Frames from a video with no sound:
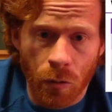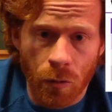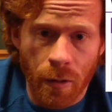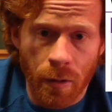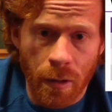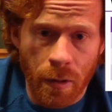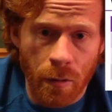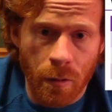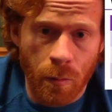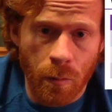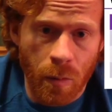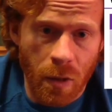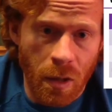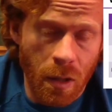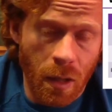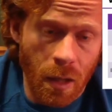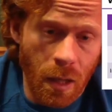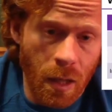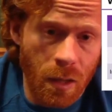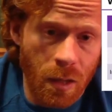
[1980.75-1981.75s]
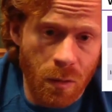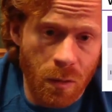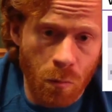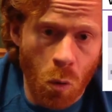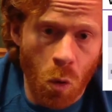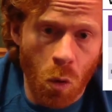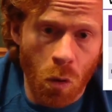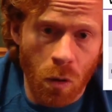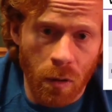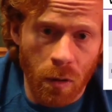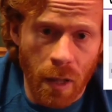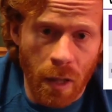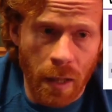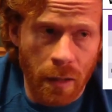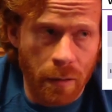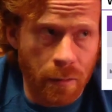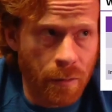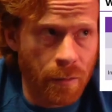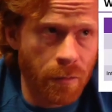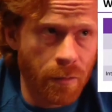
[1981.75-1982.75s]
then you'd be, I guess, more
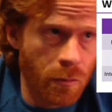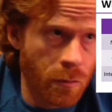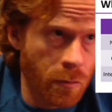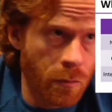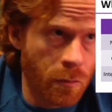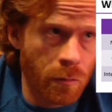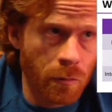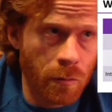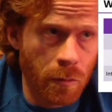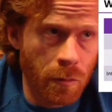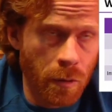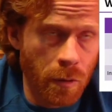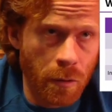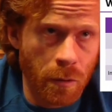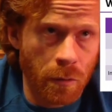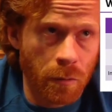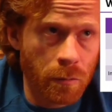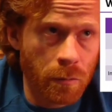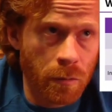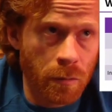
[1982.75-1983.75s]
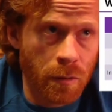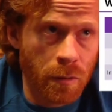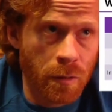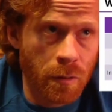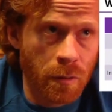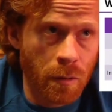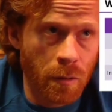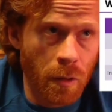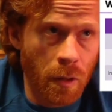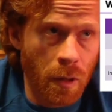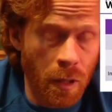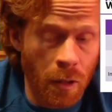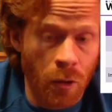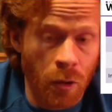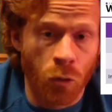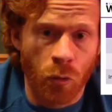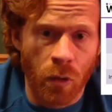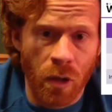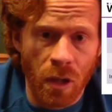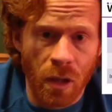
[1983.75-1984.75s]
likely to,
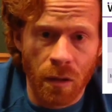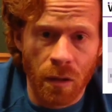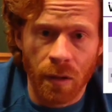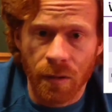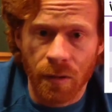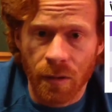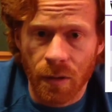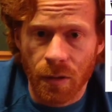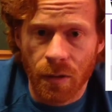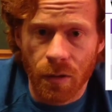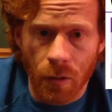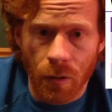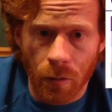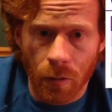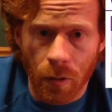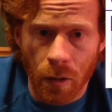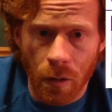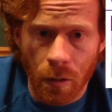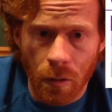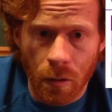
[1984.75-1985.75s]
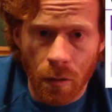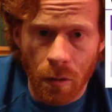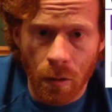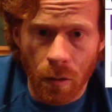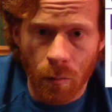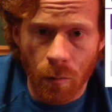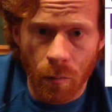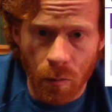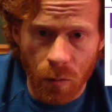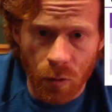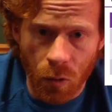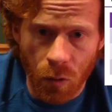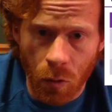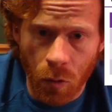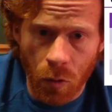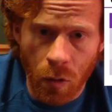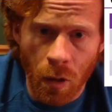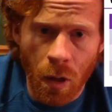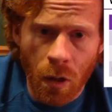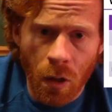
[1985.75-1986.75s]
agree than disagree. So
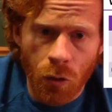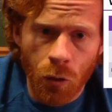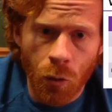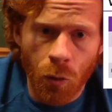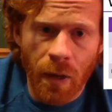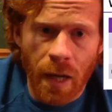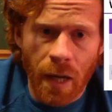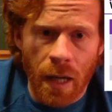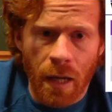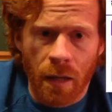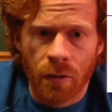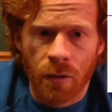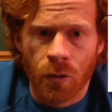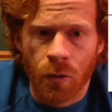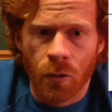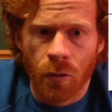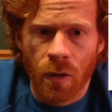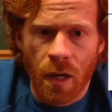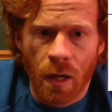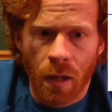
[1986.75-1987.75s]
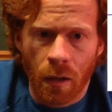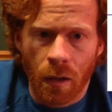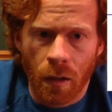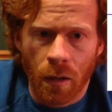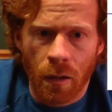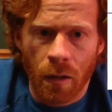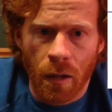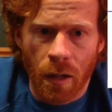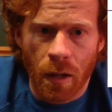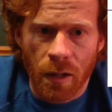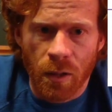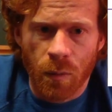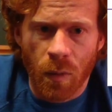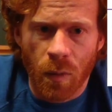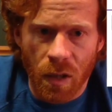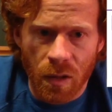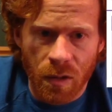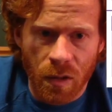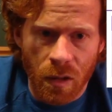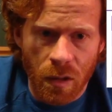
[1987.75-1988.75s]
you can do that on
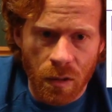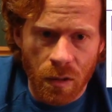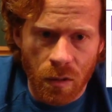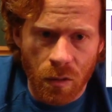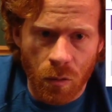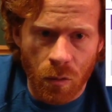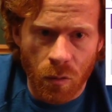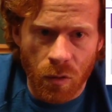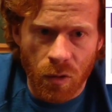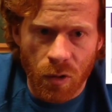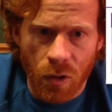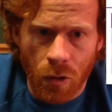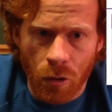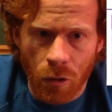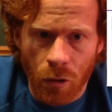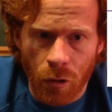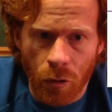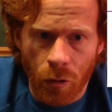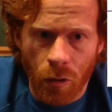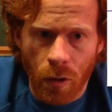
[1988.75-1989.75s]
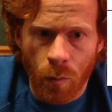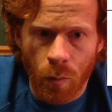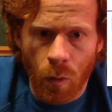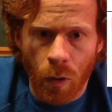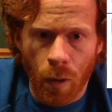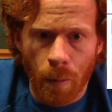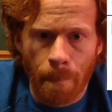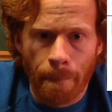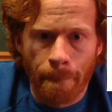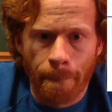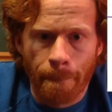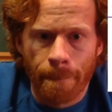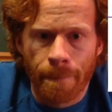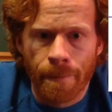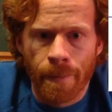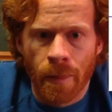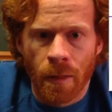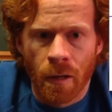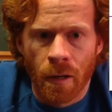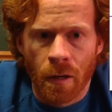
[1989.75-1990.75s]
SPSS to a certain degree, but
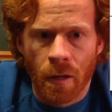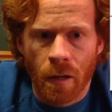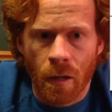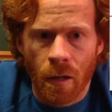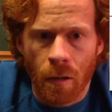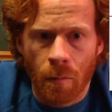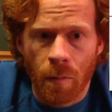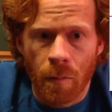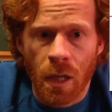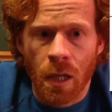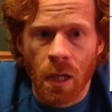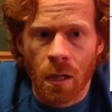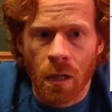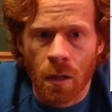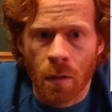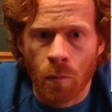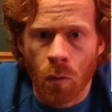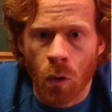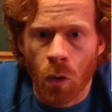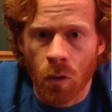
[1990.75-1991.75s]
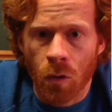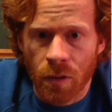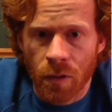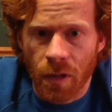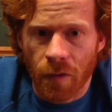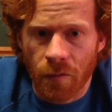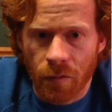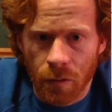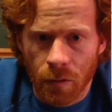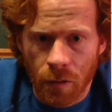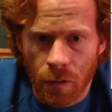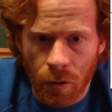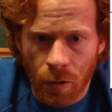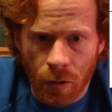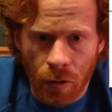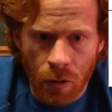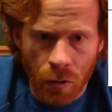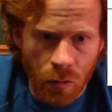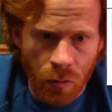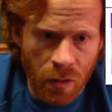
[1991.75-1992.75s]
median and mode definitely you
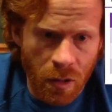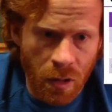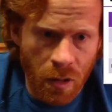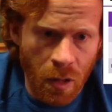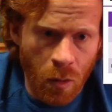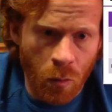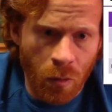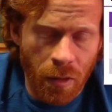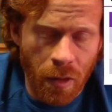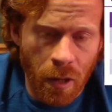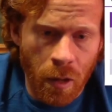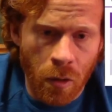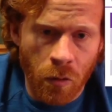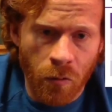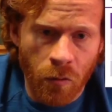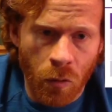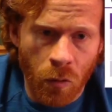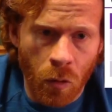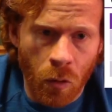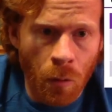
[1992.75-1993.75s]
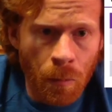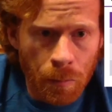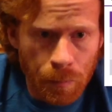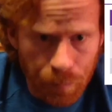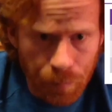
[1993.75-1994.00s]
can use. And then with interval,